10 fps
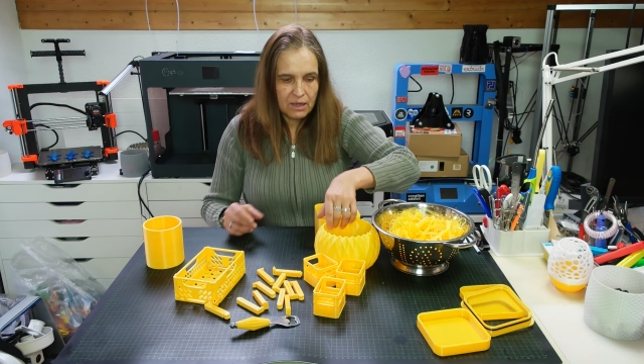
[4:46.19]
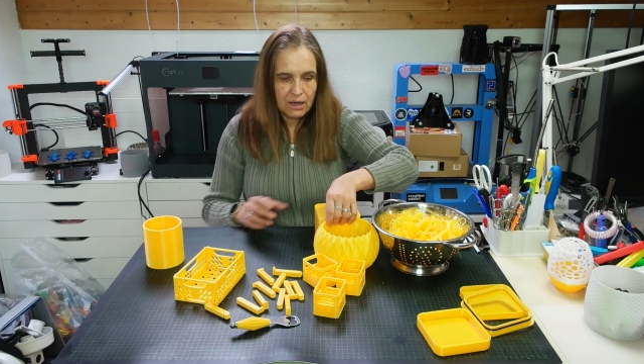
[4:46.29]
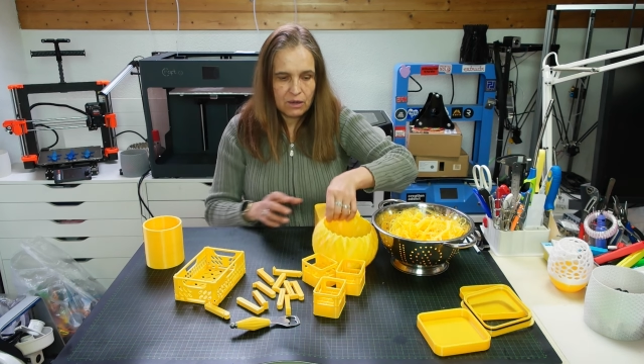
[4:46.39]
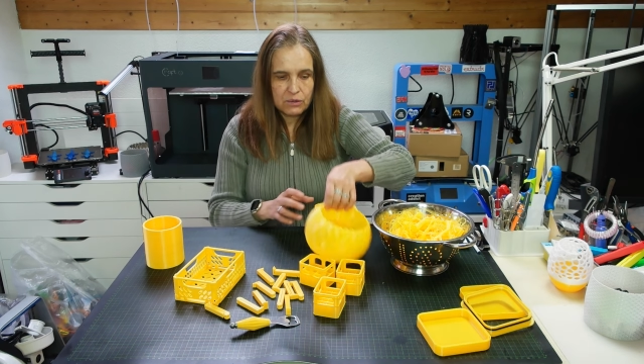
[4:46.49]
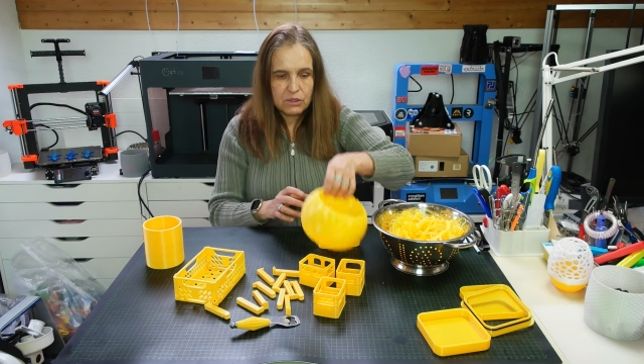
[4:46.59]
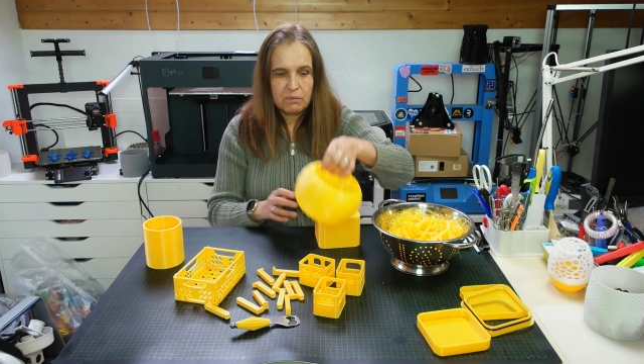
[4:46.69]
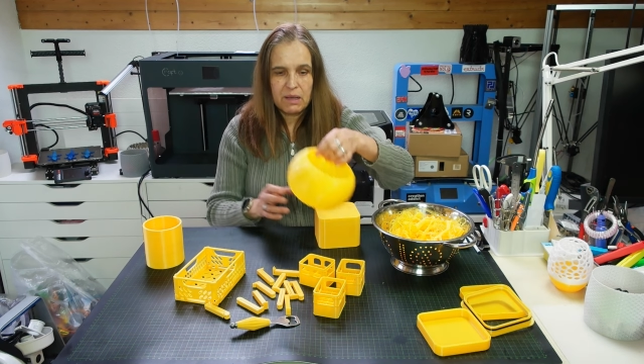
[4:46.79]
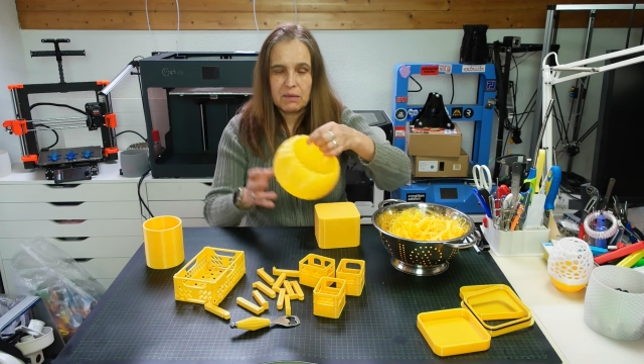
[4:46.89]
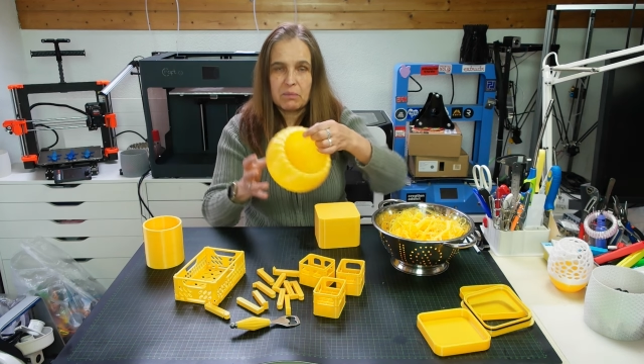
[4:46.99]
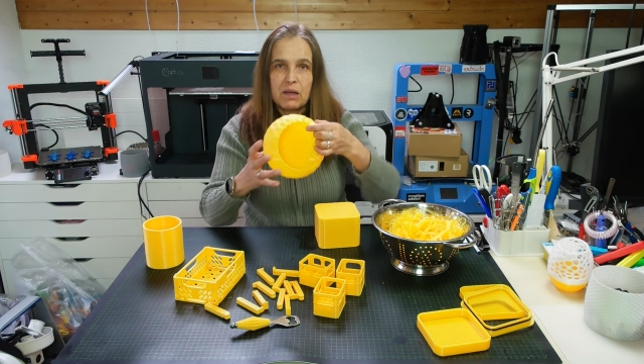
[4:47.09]
I also
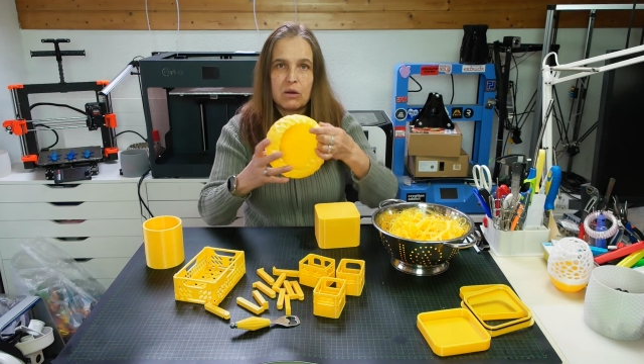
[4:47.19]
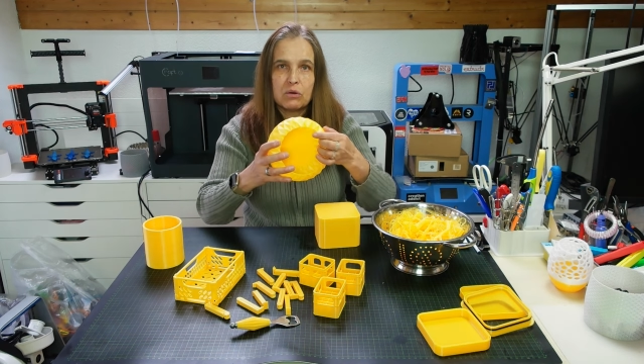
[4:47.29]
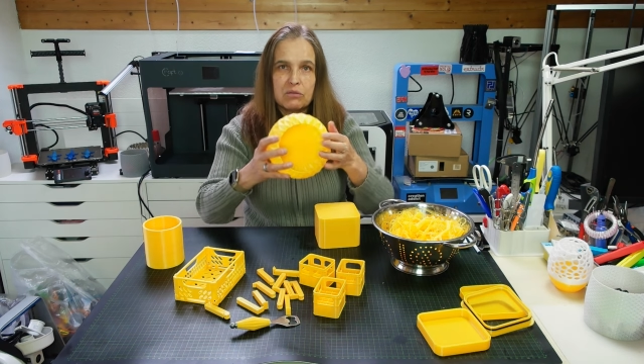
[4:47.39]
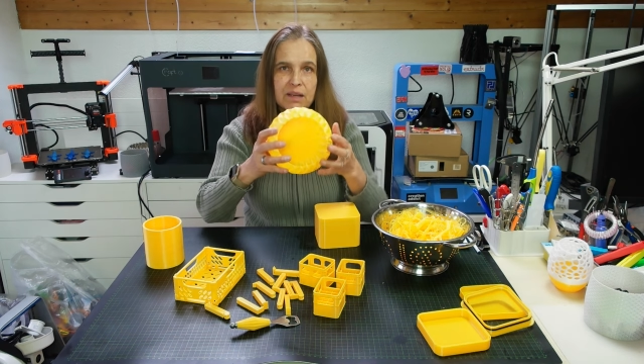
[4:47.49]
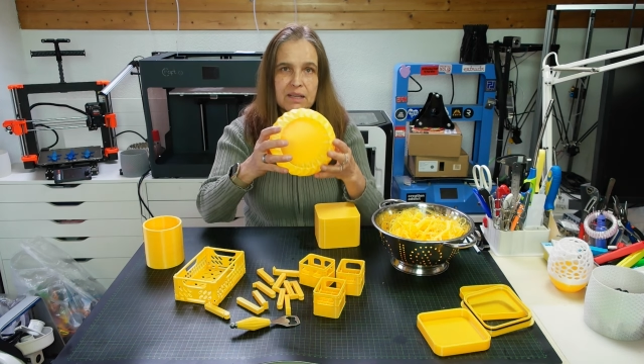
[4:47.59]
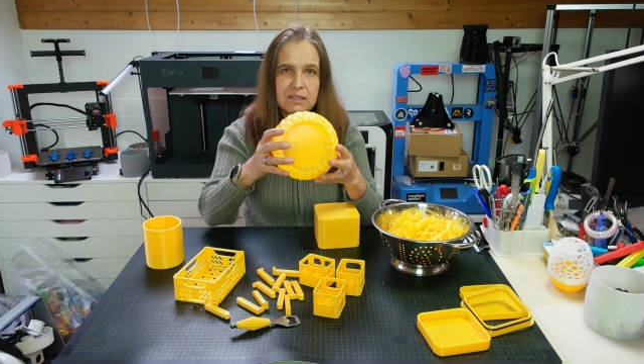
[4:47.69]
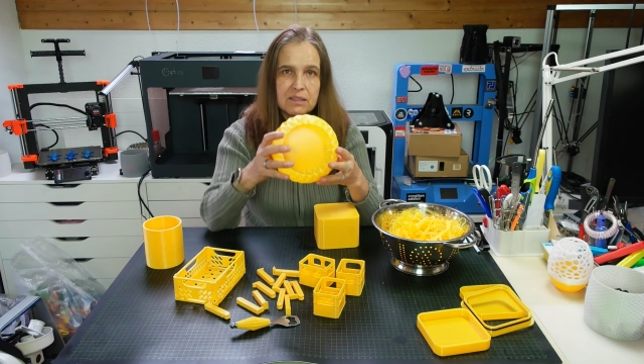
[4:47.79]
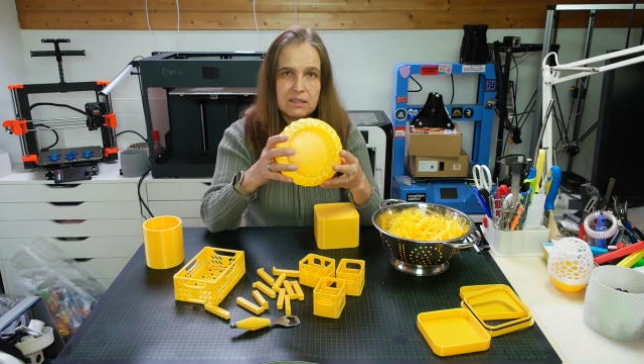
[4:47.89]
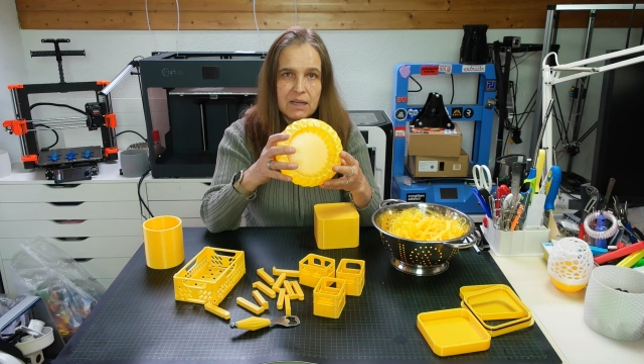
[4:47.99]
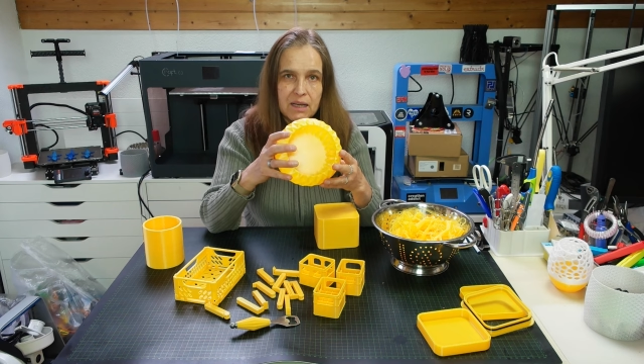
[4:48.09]
made my own vase
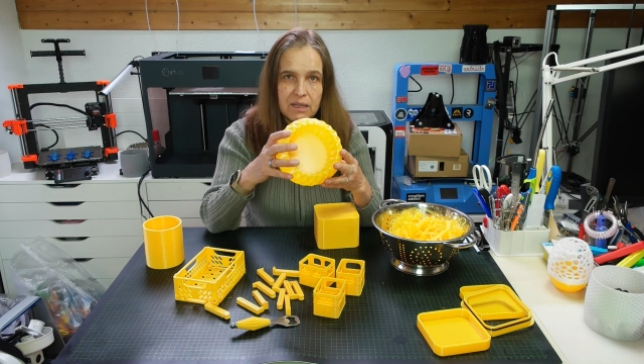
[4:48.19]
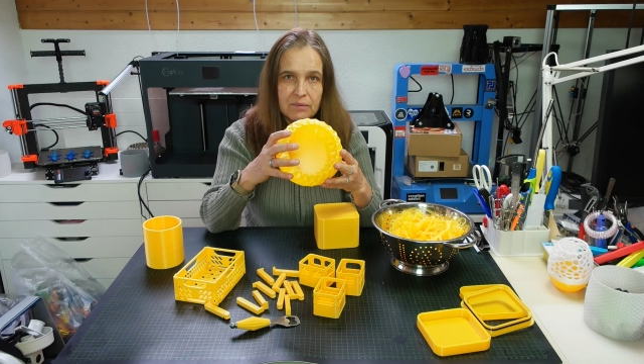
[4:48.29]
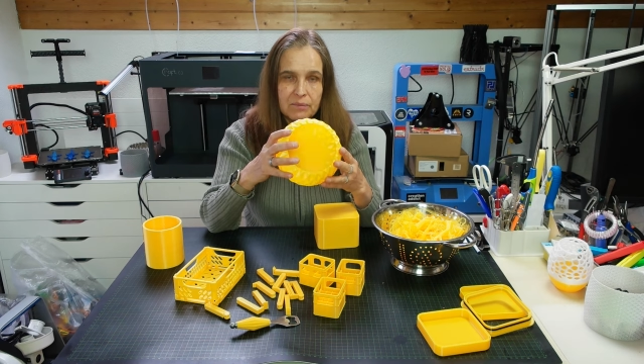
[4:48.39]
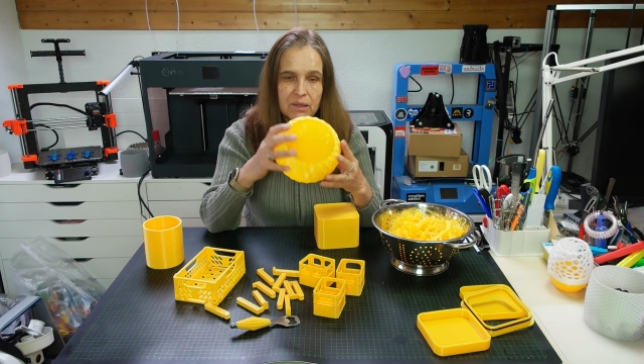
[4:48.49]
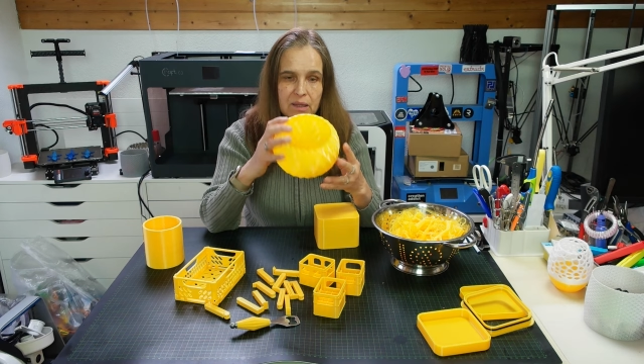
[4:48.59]
design